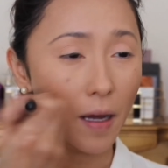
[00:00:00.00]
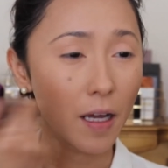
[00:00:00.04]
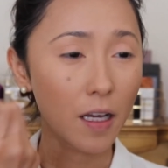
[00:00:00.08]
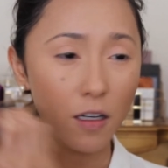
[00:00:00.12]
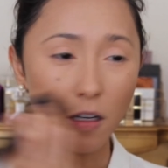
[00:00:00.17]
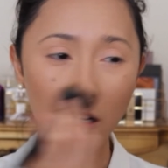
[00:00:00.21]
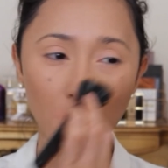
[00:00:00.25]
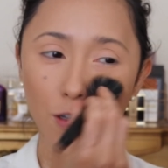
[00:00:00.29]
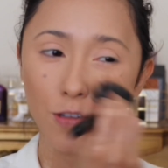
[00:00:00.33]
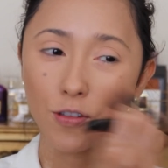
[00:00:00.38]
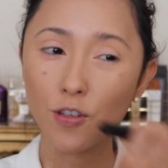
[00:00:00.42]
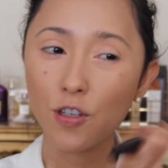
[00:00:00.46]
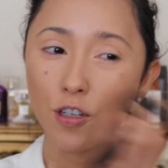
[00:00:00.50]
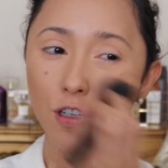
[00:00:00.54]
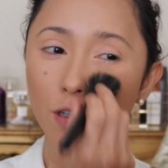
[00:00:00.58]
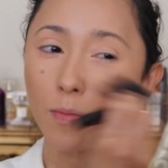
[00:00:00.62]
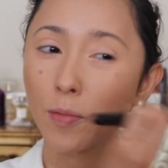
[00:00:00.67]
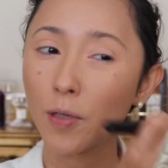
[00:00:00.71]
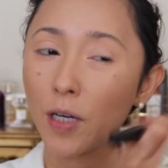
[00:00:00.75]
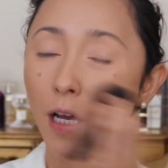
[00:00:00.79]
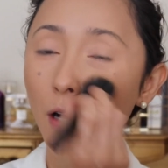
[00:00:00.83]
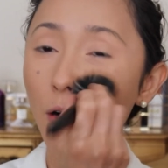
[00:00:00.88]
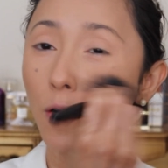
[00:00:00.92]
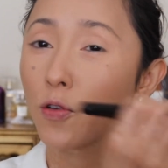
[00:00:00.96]
contour,
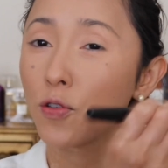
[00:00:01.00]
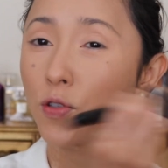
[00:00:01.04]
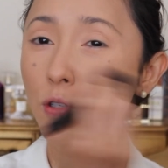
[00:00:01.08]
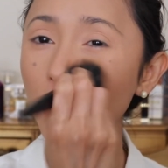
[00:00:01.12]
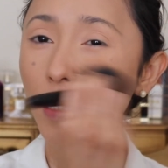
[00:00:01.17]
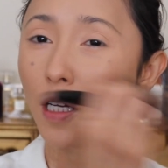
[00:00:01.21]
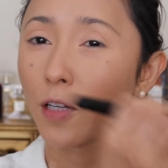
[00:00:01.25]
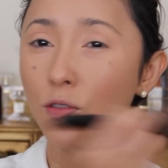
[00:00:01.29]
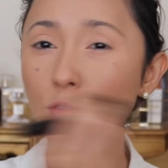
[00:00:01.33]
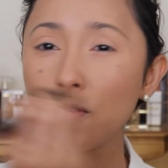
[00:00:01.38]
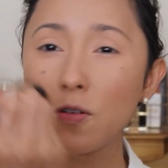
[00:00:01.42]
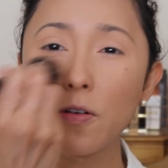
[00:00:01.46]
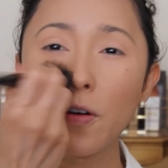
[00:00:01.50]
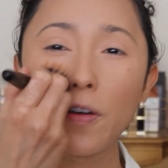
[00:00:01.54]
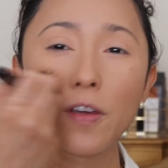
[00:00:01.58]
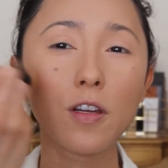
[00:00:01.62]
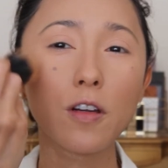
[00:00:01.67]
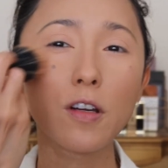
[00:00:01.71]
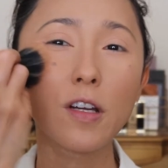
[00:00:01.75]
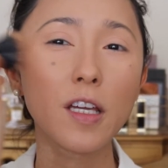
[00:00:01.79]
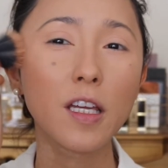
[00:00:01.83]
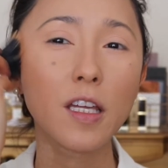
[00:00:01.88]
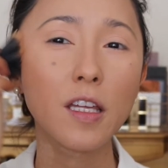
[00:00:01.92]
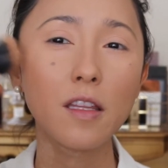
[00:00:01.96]
but I also like to go
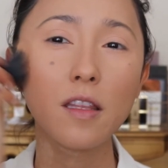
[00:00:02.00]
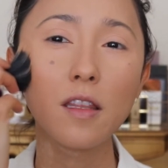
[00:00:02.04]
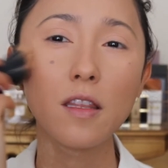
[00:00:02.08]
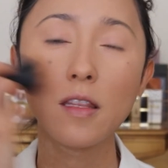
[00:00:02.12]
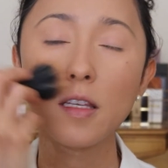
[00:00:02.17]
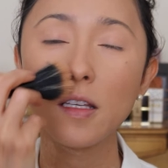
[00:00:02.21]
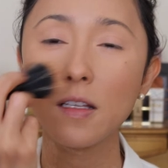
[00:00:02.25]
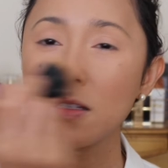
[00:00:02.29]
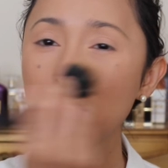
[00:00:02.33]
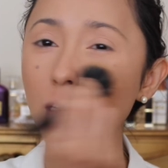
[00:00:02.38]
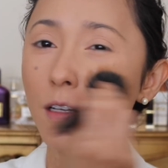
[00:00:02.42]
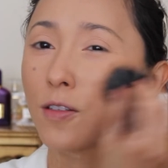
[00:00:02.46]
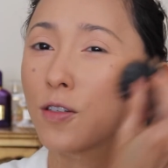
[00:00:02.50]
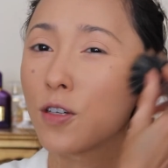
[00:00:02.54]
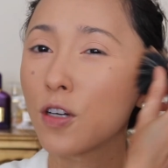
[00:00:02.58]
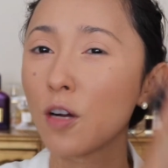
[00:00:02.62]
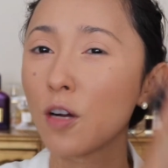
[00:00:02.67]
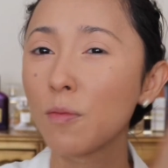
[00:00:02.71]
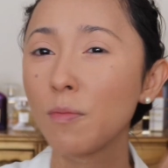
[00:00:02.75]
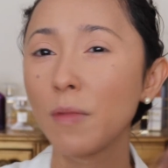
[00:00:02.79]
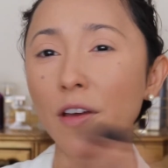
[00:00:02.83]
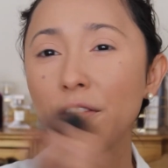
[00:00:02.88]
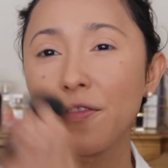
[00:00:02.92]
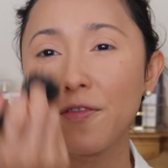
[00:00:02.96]
here in the center
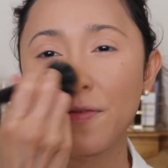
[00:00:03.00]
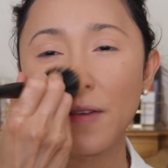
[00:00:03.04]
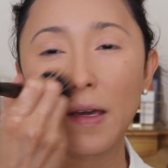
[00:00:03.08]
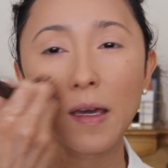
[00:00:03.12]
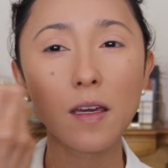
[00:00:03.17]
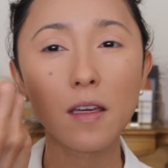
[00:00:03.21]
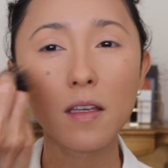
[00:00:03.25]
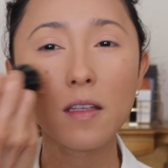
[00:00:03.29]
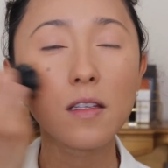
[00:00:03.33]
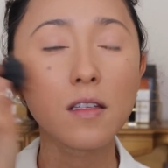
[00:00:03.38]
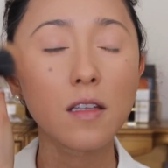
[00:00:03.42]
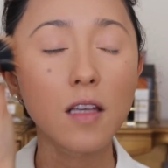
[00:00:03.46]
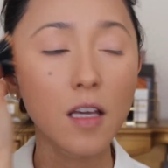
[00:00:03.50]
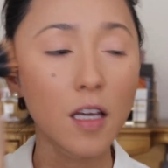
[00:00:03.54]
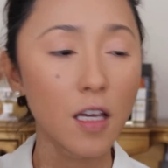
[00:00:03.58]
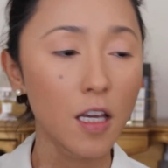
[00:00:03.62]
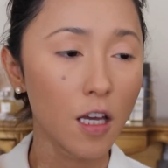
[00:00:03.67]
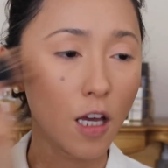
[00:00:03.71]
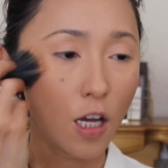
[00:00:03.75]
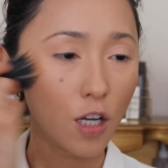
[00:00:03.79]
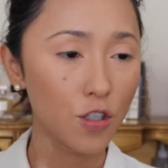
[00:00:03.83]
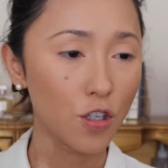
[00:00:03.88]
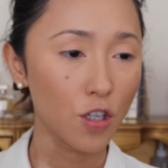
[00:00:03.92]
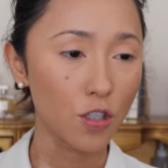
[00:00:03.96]
of my face
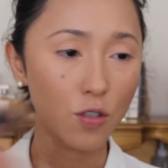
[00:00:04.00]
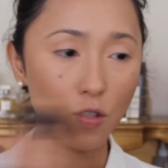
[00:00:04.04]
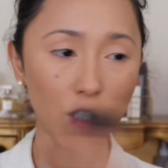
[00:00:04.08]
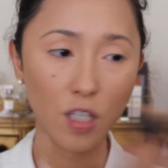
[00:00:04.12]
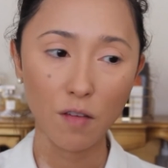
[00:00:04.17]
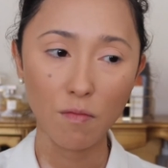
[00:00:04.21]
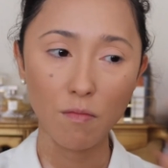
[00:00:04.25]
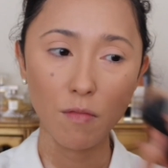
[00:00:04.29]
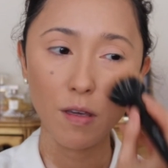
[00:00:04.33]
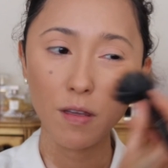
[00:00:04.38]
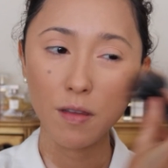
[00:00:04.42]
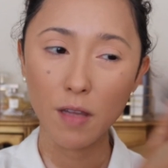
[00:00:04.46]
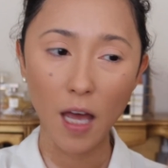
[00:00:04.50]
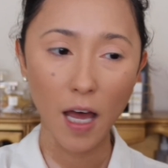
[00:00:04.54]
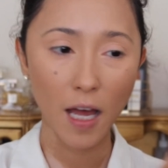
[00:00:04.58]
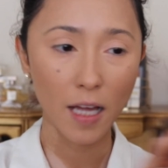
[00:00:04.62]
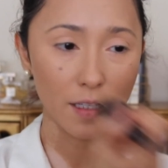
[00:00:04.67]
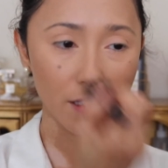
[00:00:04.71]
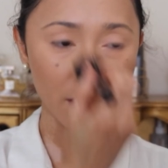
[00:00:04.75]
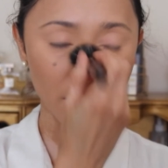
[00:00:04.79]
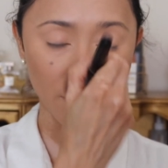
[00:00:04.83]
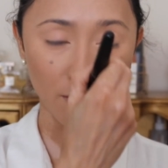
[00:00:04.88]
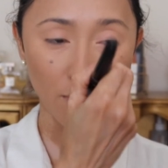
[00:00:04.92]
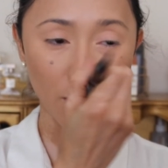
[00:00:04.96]
just to give me
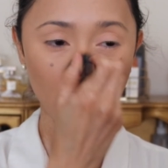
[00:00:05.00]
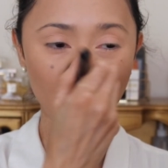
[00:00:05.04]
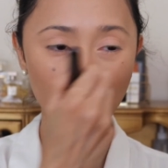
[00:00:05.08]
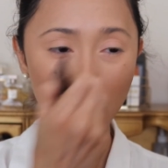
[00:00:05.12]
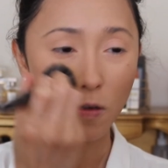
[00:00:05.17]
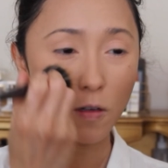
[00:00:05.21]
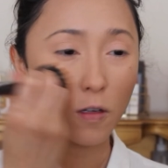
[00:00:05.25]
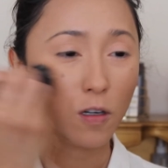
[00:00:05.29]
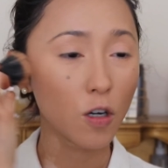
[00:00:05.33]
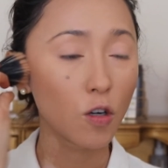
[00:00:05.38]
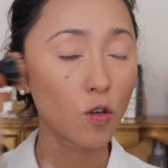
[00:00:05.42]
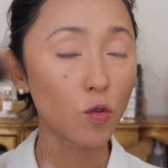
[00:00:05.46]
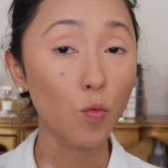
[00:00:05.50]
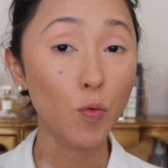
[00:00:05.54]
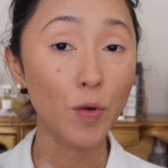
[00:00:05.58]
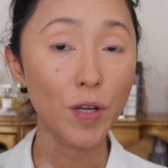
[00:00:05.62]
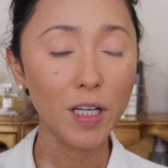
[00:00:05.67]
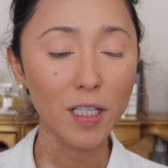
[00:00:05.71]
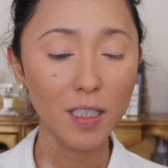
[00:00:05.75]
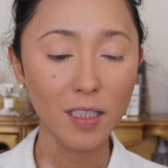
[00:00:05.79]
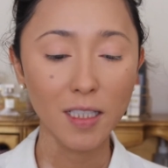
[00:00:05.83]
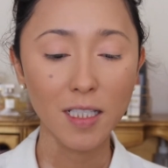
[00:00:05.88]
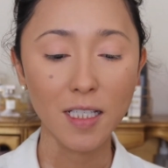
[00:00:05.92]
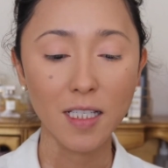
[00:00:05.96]
that more
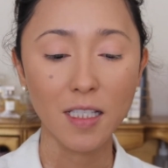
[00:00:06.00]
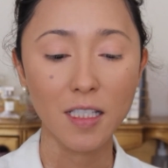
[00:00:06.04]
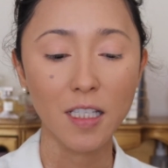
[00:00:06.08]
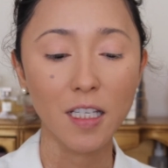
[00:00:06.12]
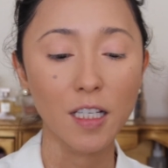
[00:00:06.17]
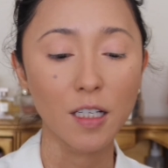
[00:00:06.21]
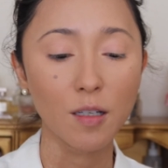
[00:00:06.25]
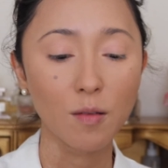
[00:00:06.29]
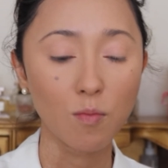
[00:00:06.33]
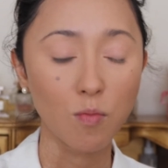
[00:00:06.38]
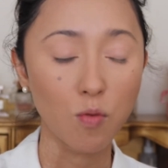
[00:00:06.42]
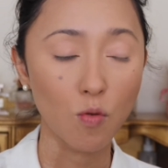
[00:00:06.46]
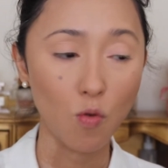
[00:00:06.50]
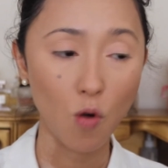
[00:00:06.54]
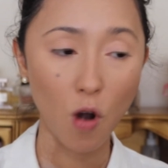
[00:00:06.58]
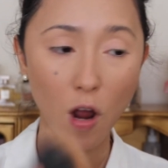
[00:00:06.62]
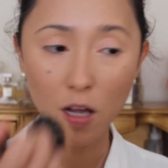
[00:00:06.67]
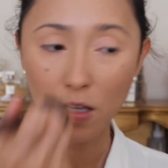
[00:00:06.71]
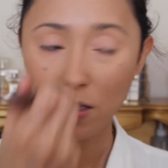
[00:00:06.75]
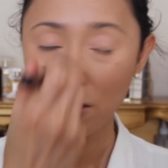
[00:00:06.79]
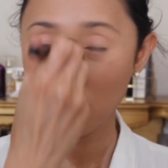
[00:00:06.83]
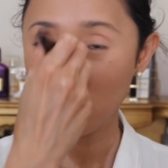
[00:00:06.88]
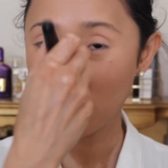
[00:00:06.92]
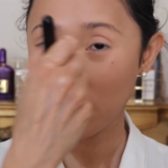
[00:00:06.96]
realistic
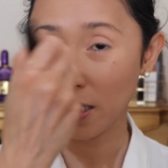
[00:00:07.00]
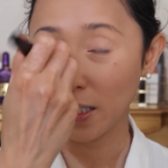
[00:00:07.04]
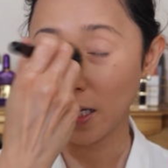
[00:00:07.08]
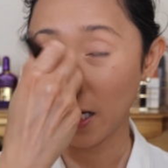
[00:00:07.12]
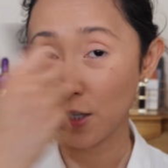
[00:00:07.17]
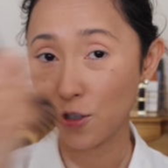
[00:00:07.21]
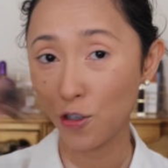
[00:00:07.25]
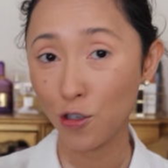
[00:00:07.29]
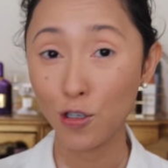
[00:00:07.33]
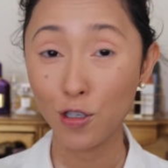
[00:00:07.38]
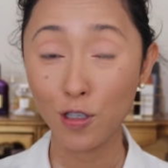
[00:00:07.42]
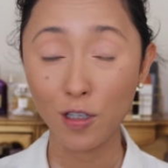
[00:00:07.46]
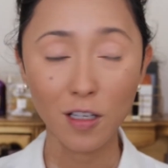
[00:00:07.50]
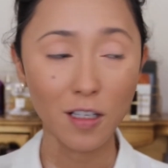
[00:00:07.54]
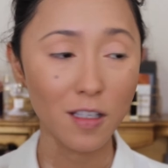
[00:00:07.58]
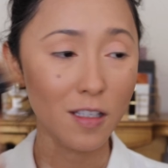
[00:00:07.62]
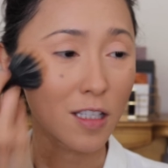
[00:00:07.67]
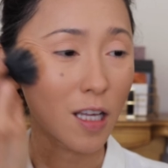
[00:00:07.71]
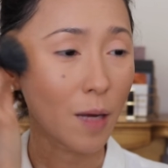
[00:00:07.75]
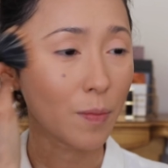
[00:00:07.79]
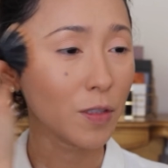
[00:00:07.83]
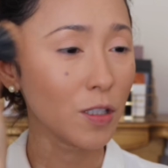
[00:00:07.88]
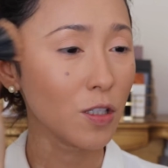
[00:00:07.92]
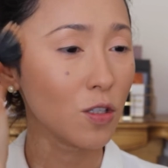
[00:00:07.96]
bronze, like I just
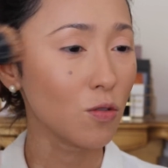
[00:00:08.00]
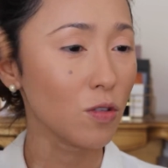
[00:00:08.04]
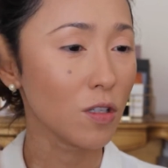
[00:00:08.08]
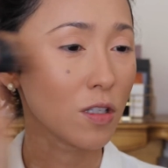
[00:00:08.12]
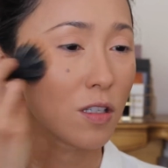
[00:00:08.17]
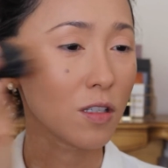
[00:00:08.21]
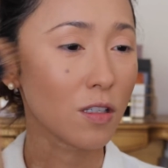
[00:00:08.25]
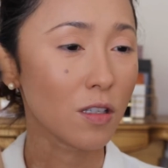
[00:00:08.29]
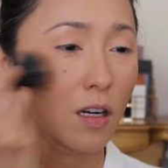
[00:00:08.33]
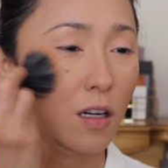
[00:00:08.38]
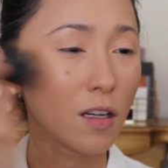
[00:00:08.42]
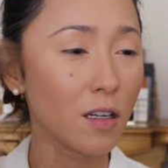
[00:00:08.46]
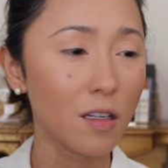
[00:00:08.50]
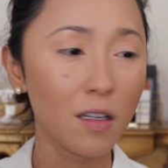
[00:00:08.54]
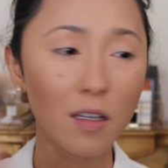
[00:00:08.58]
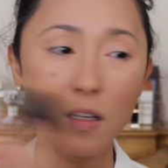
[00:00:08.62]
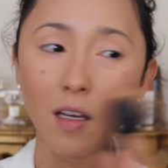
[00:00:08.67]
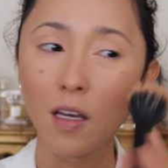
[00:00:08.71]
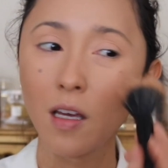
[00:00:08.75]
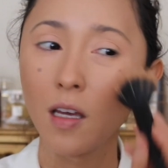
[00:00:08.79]
stepped into the sun.